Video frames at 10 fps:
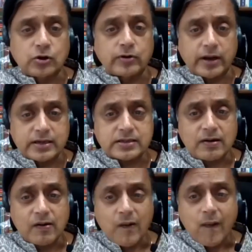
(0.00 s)
you're right.
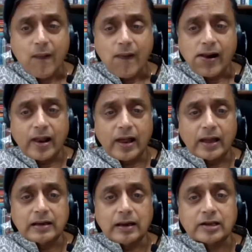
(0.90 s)

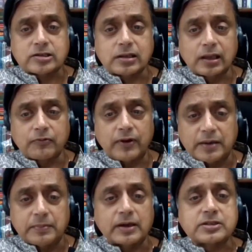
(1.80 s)
I'd like to think
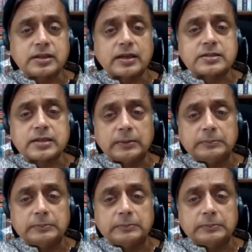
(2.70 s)
very much that